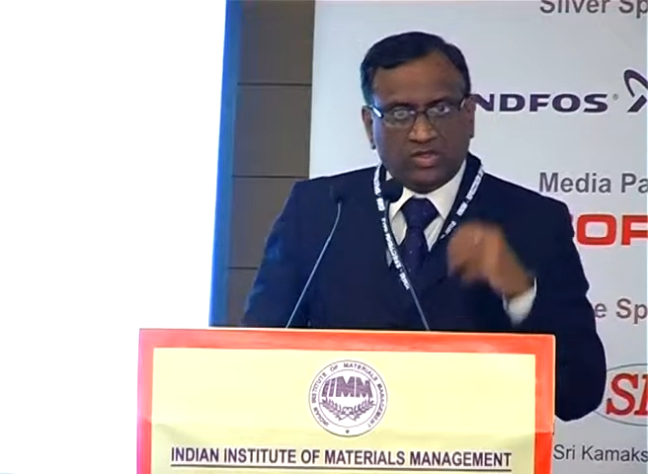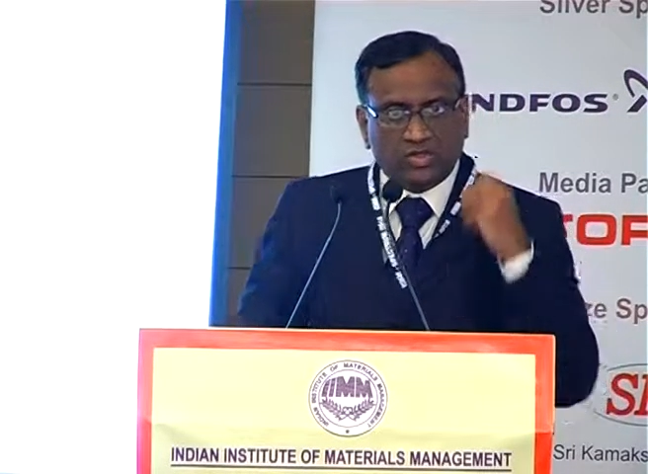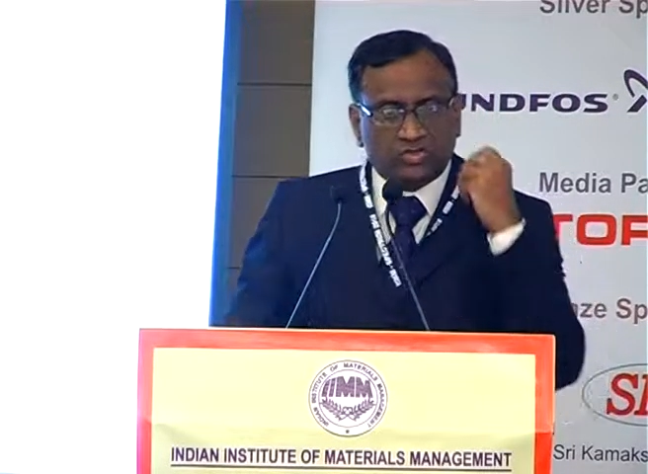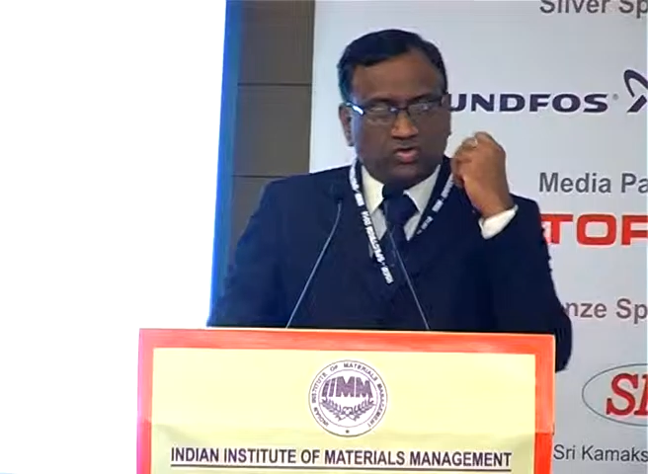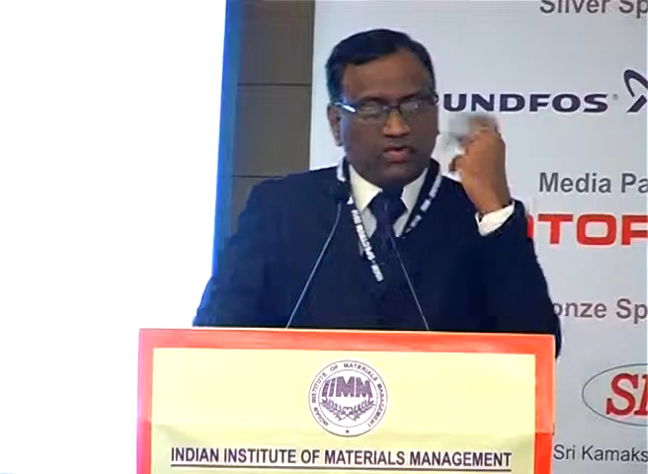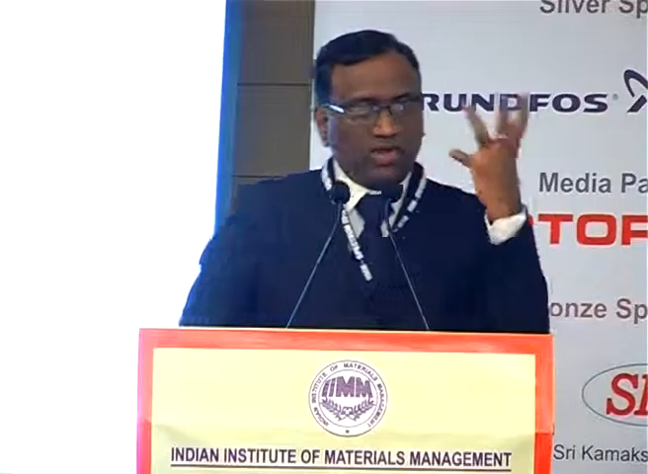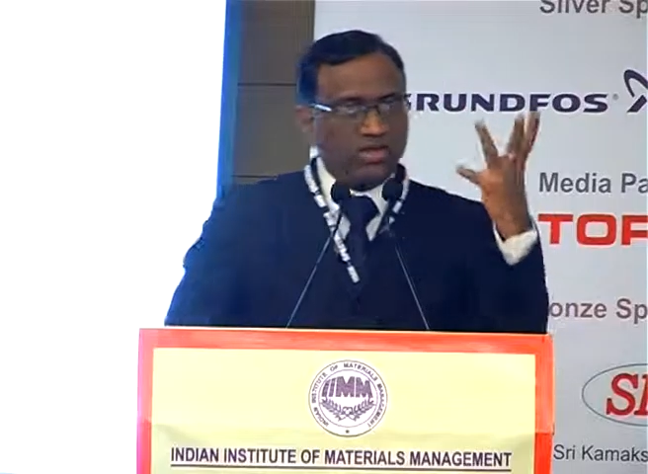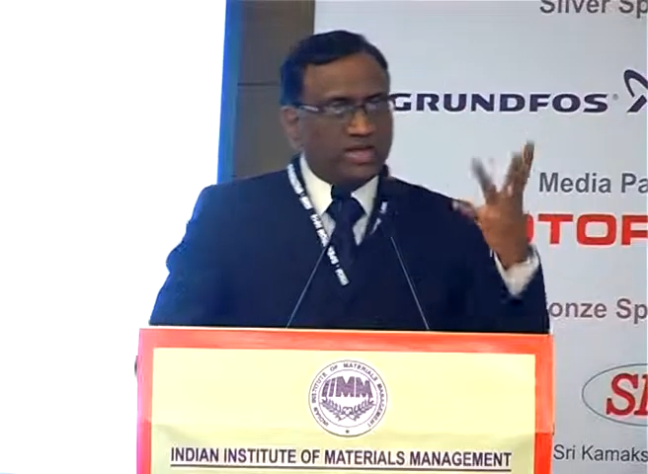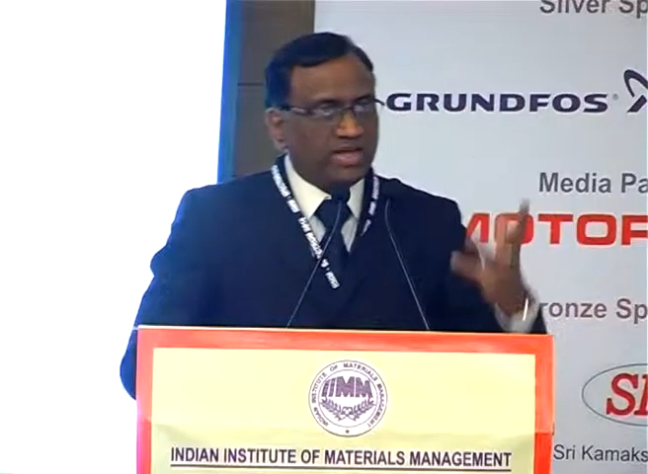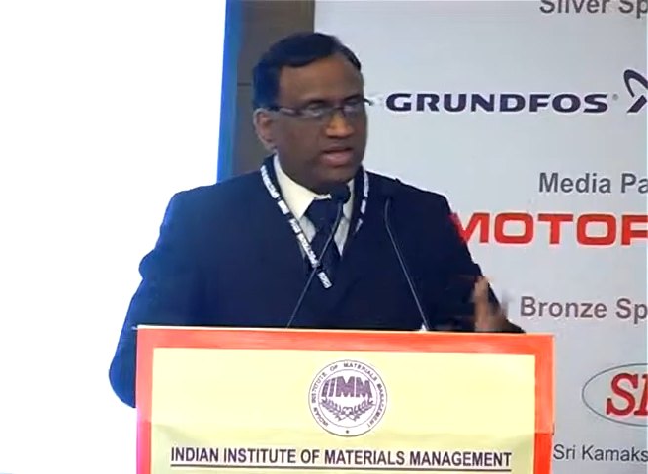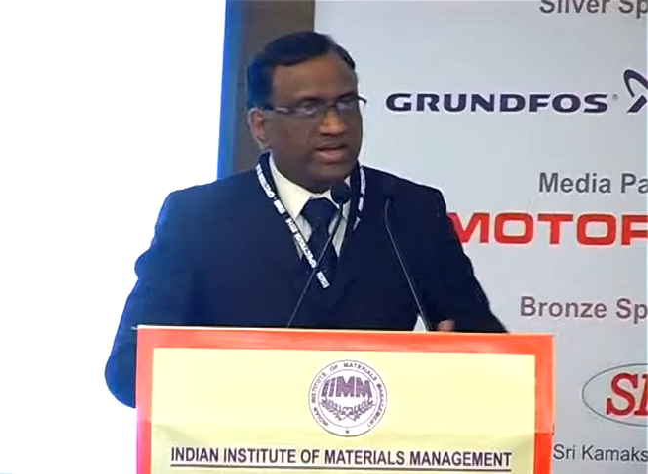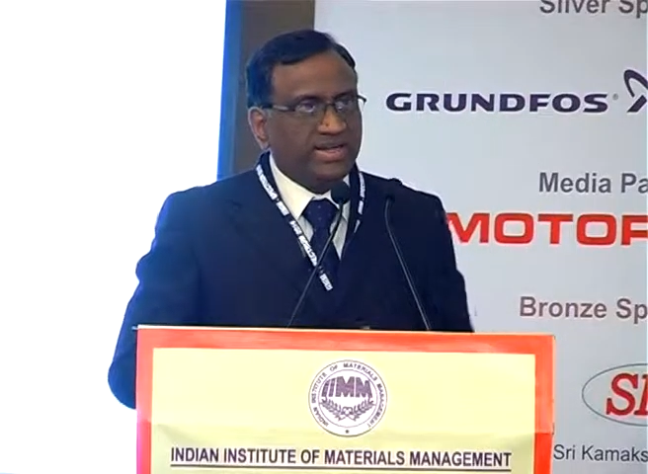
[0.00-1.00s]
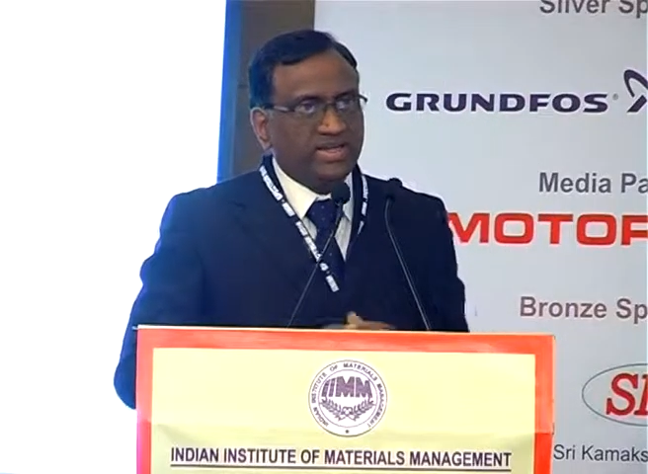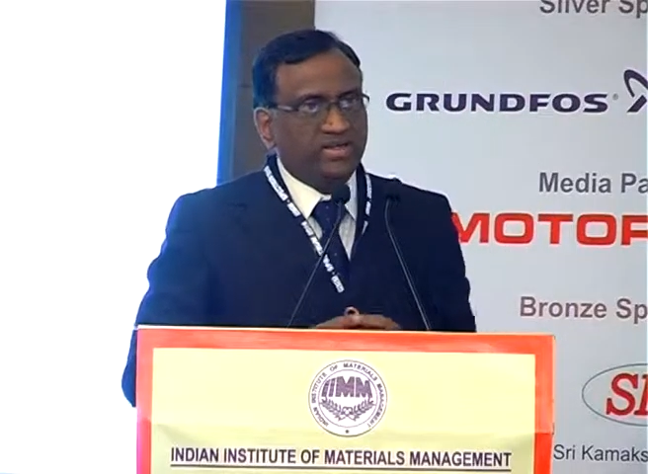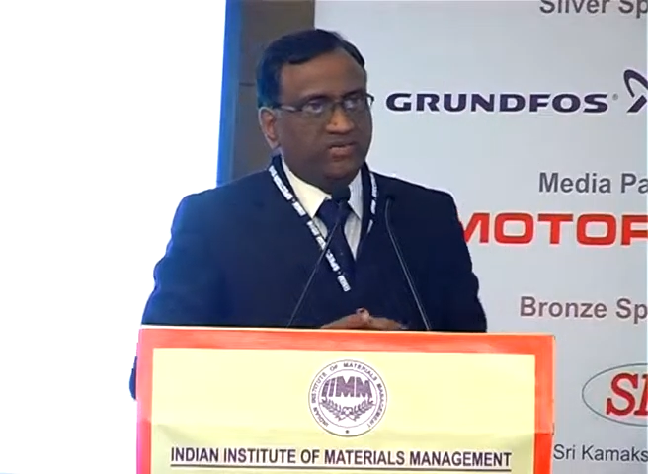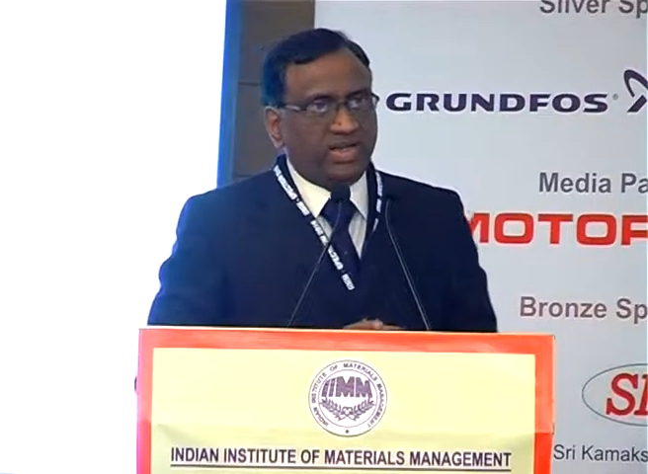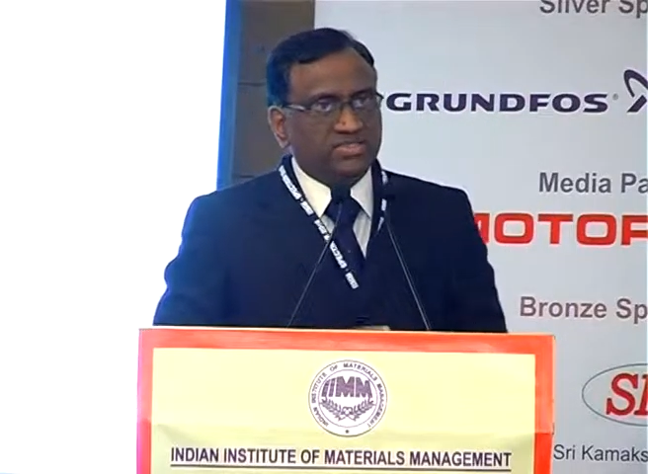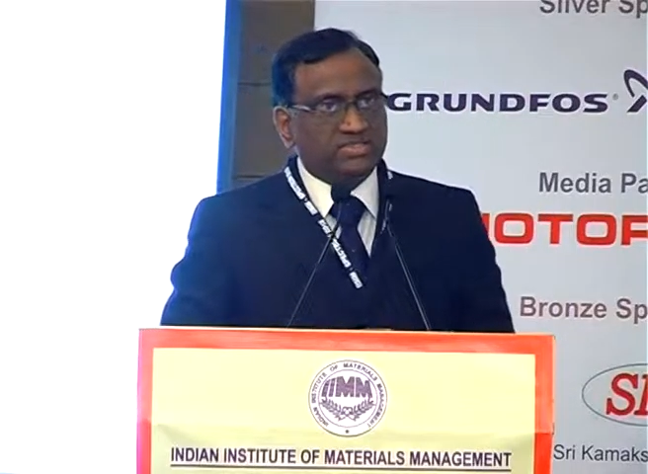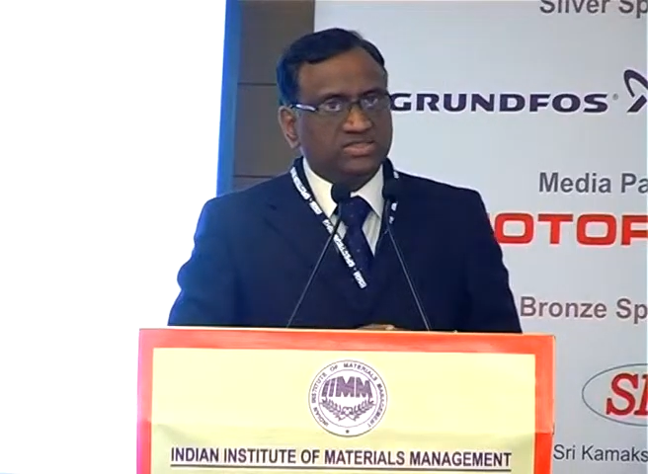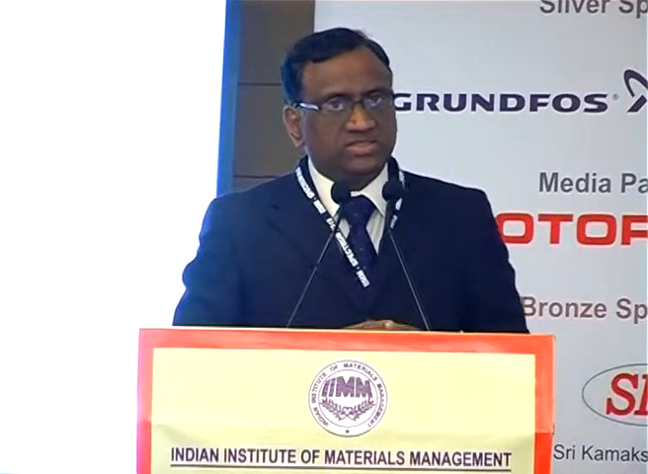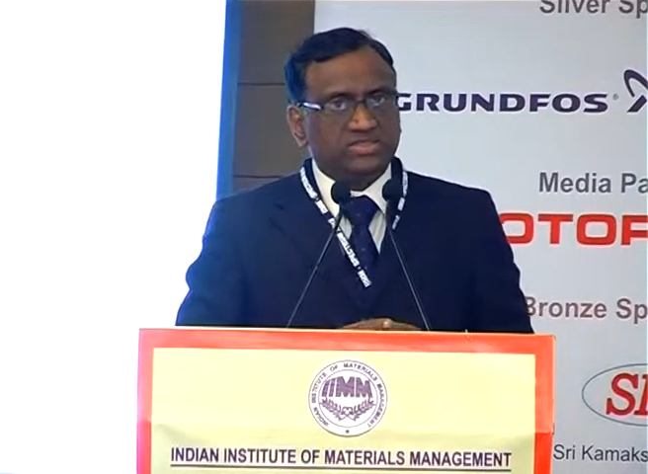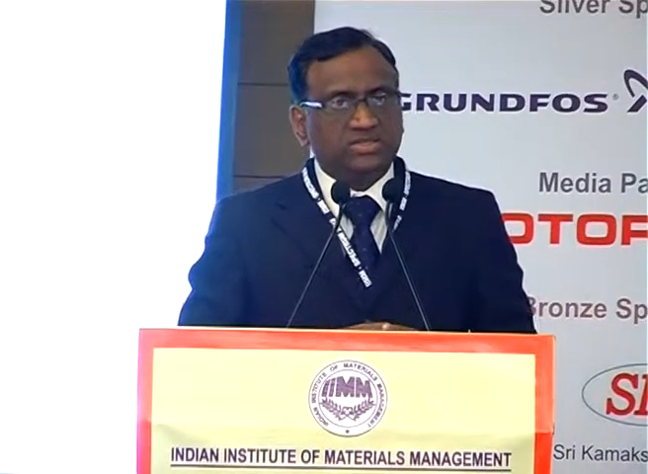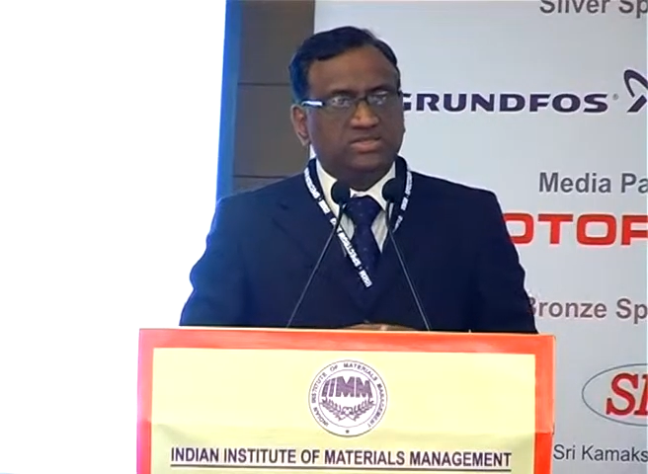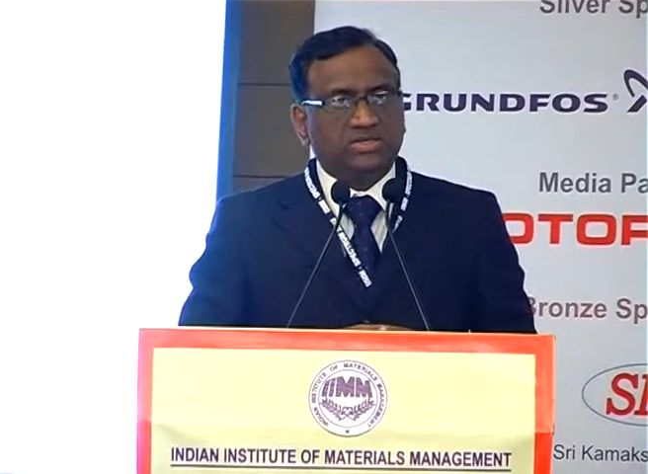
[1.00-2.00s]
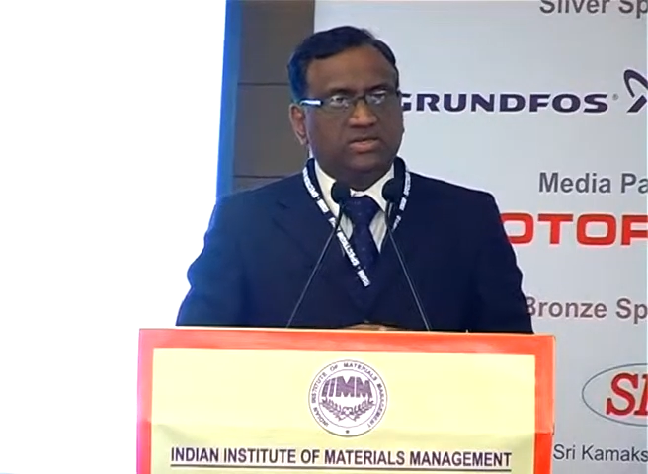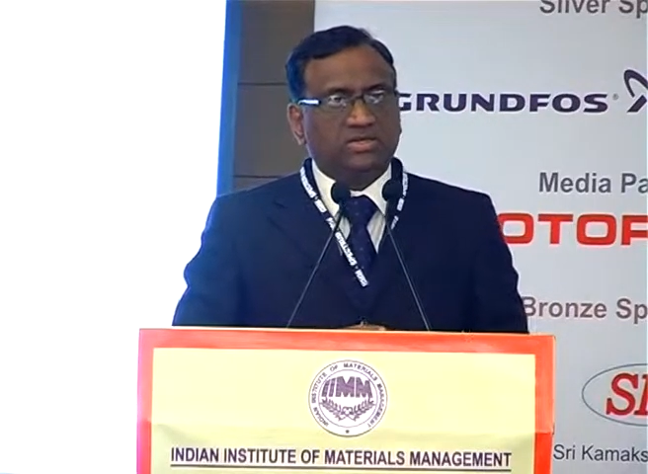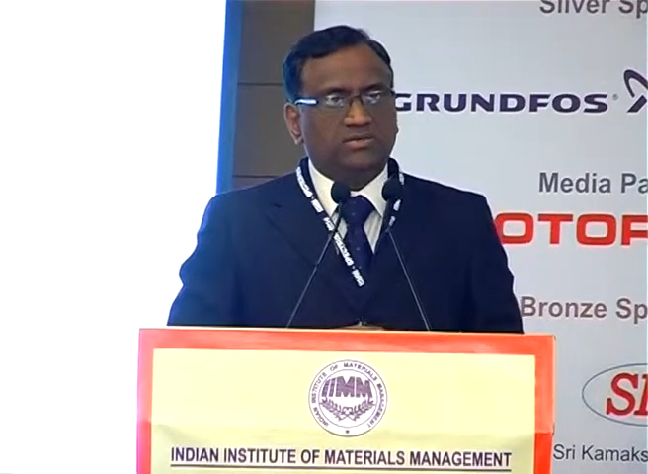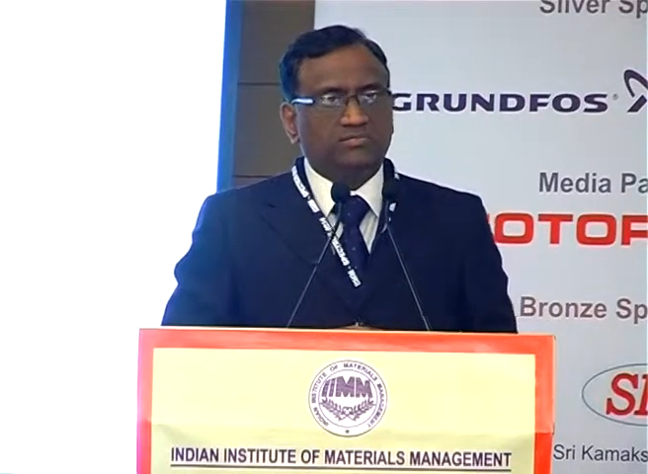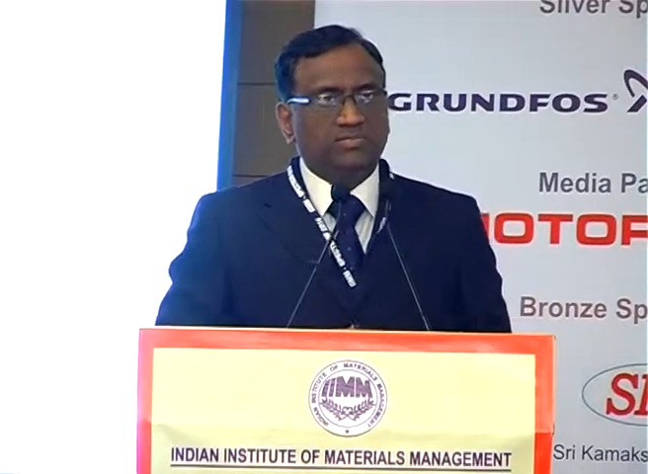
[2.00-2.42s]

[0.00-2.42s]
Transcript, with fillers: So when you're connecting devices, uh,